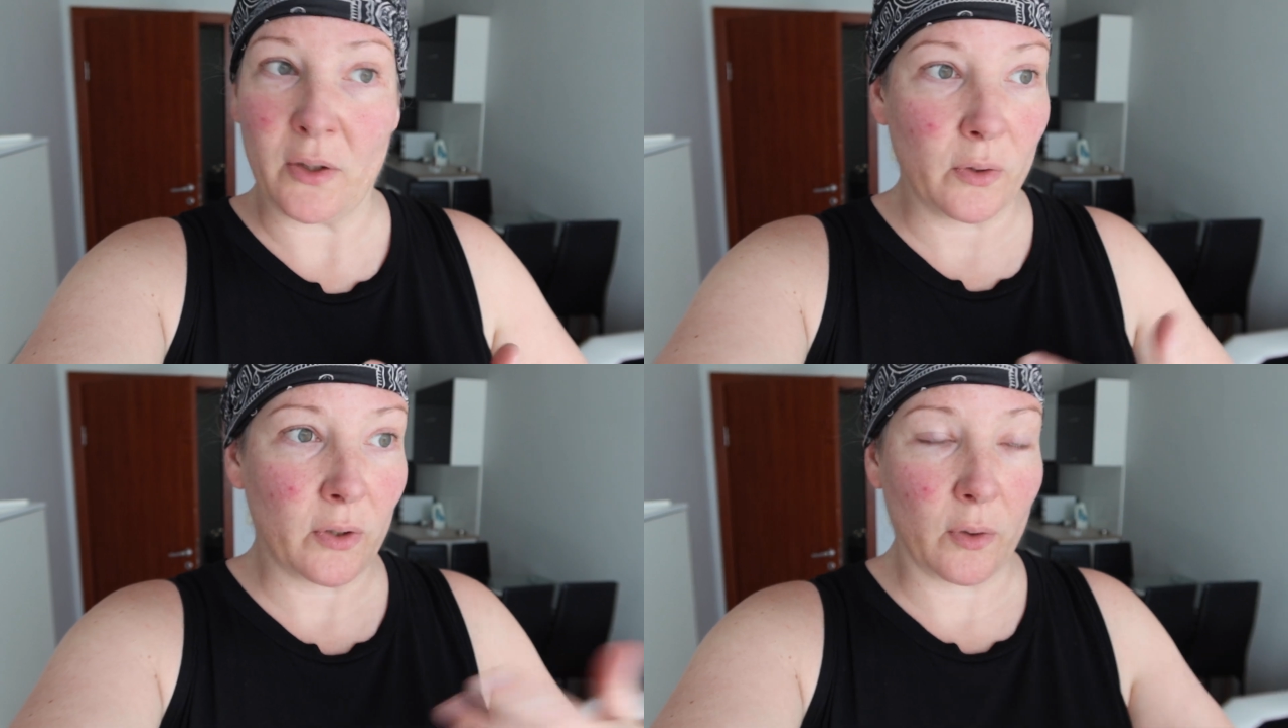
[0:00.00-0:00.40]

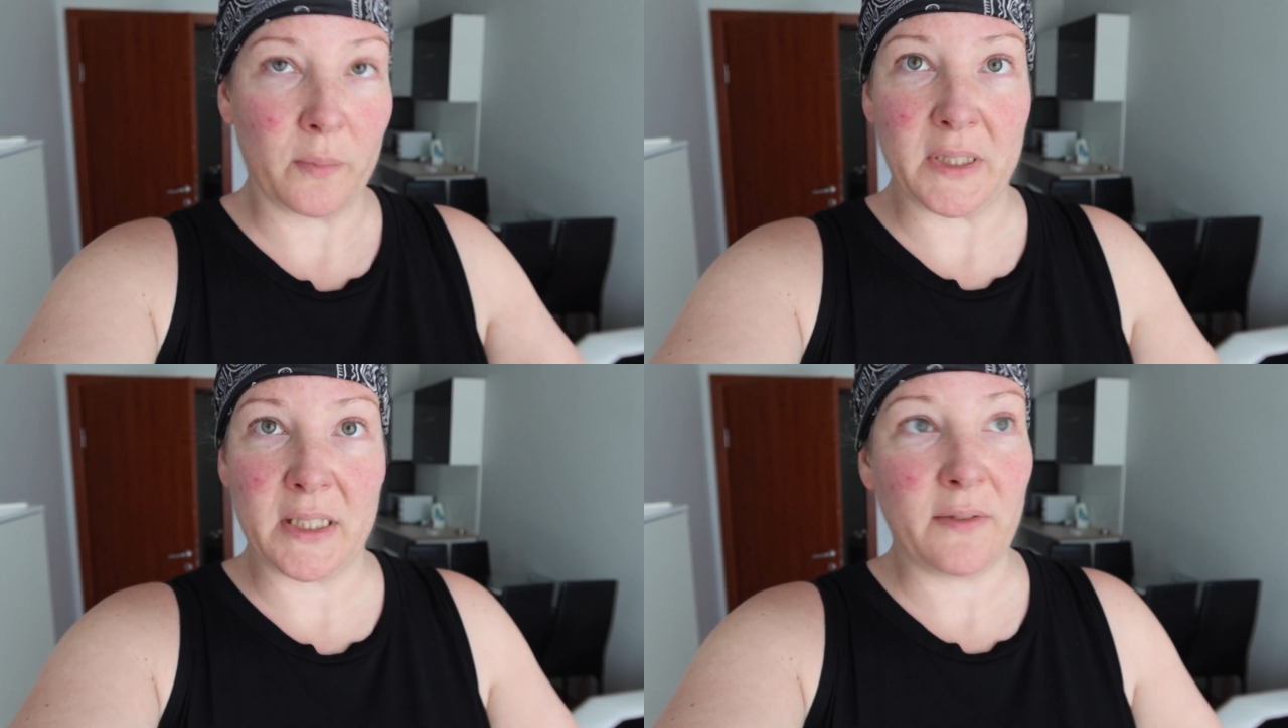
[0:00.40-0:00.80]
You
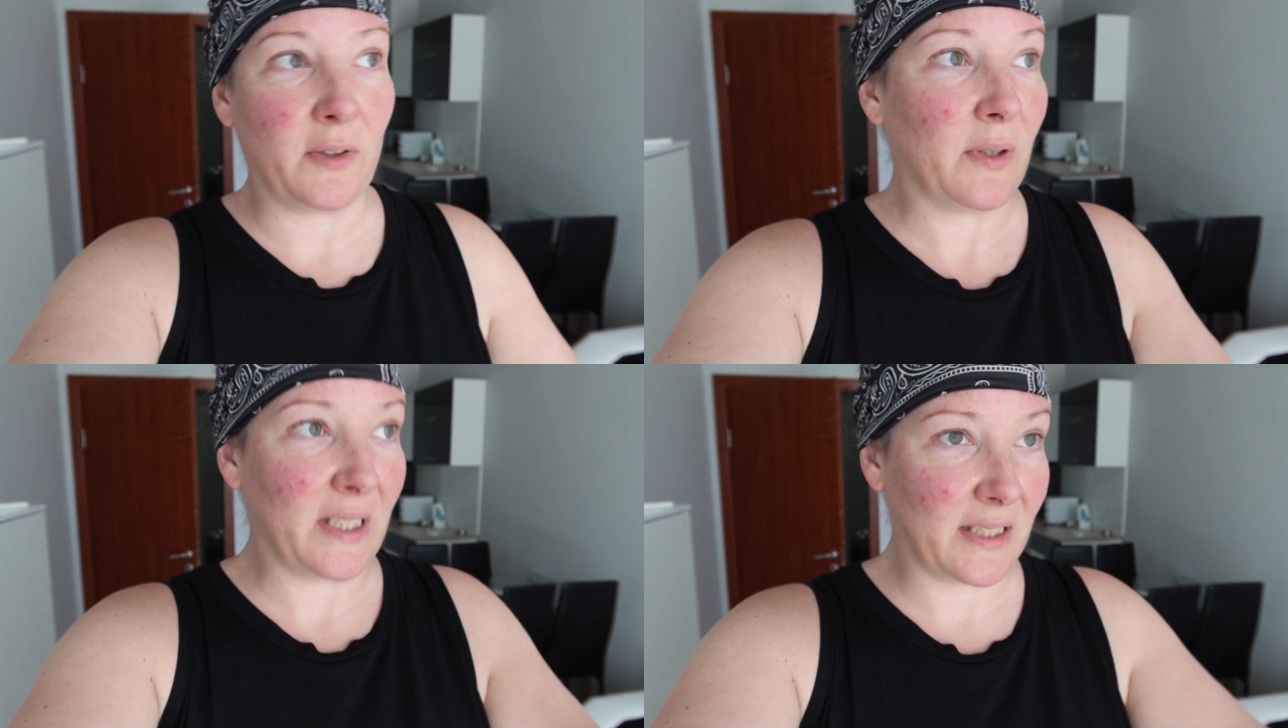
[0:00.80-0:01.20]
sold me sea
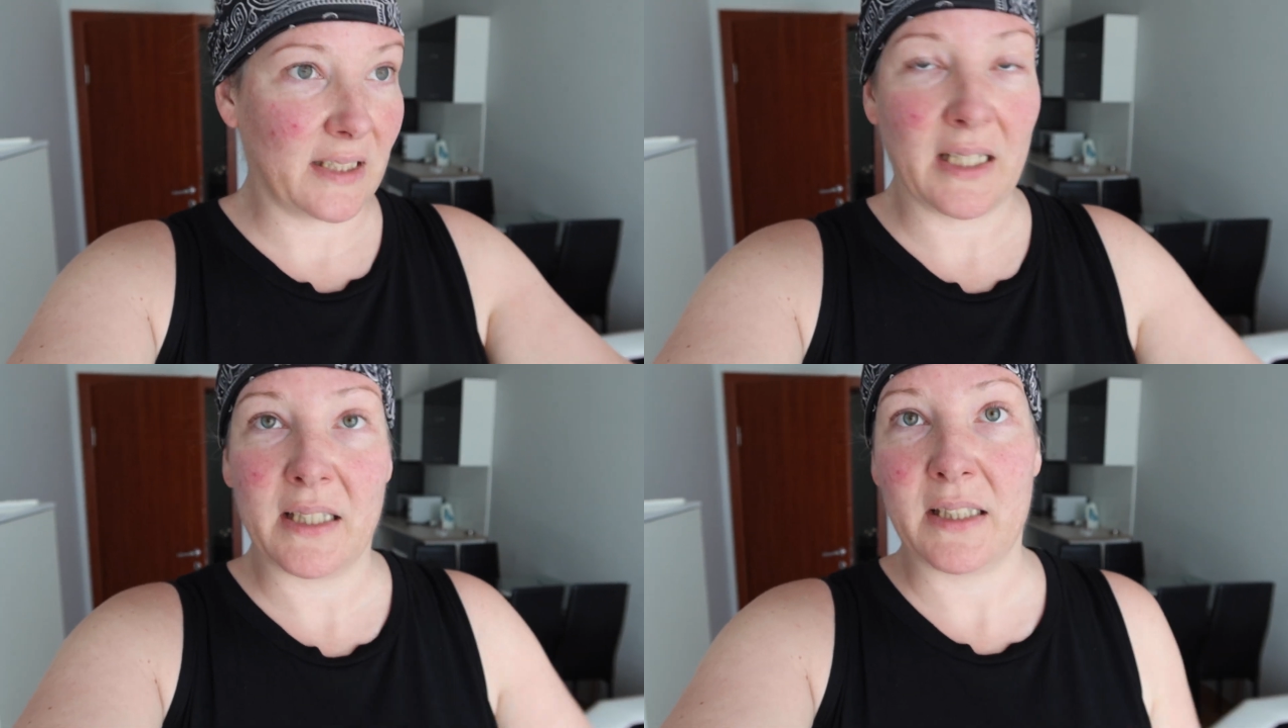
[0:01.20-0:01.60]
view. This
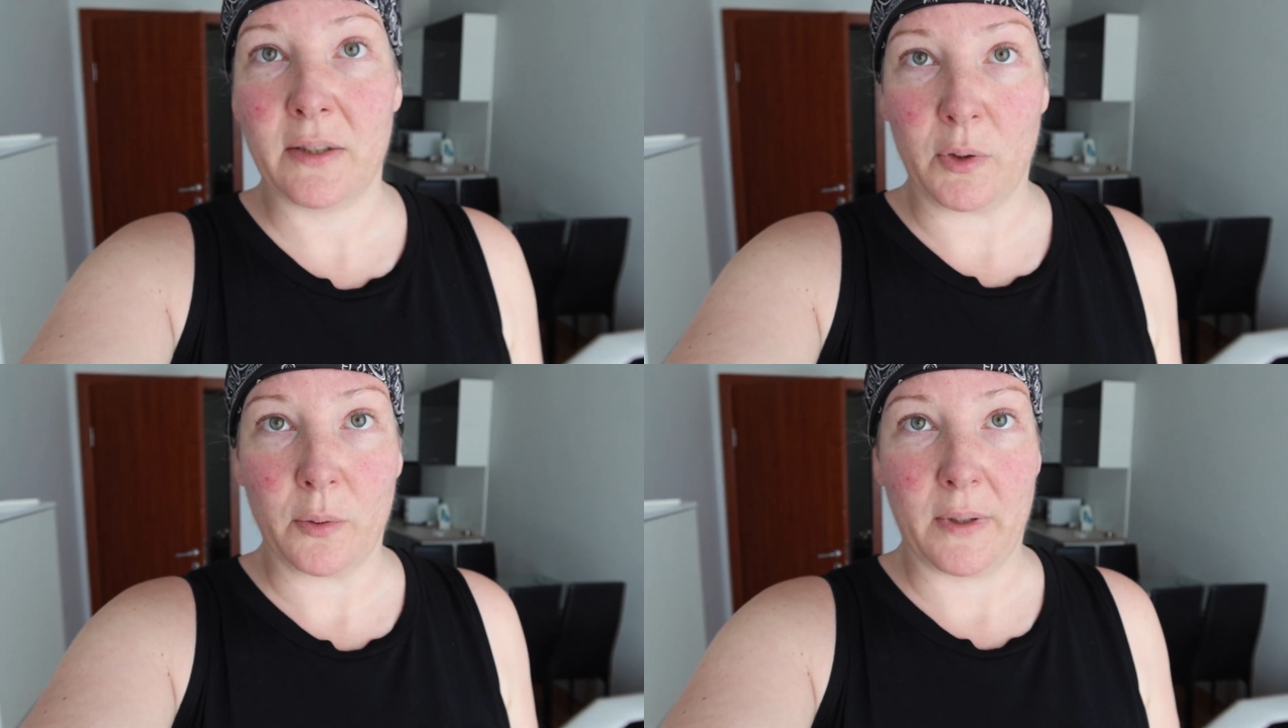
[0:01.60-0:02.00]
is not
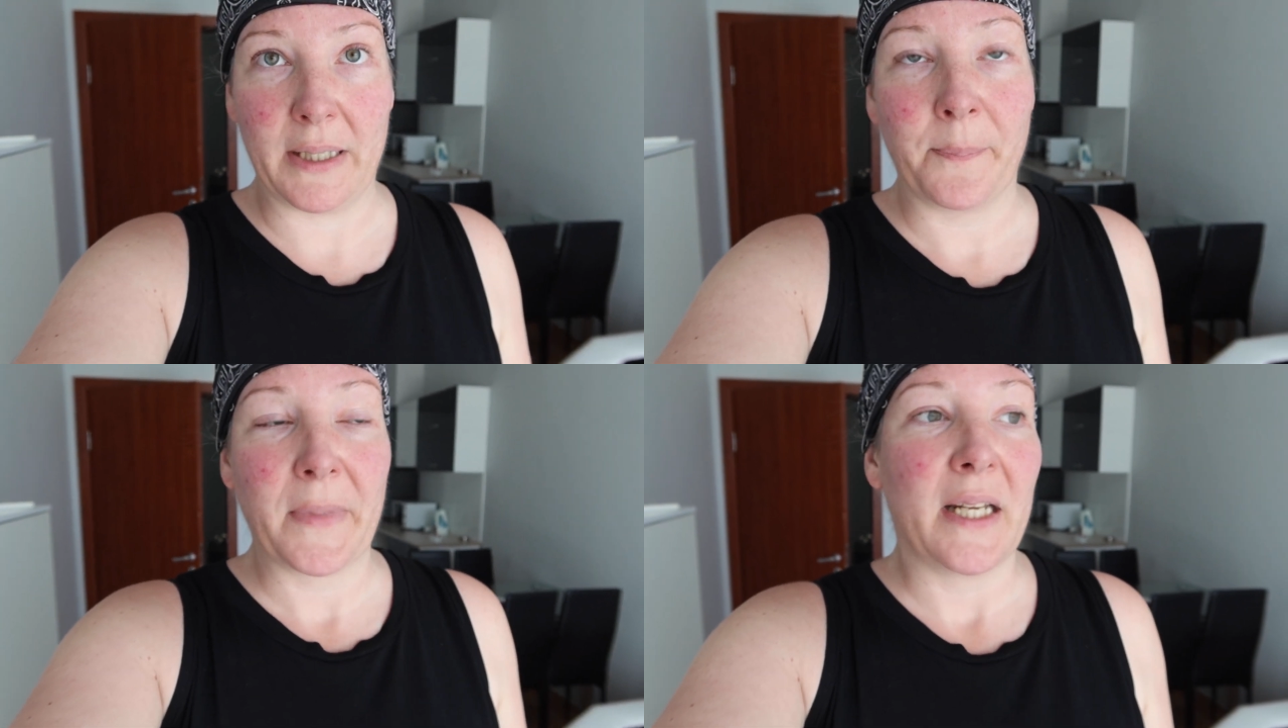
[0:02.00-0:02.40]
sea view, right?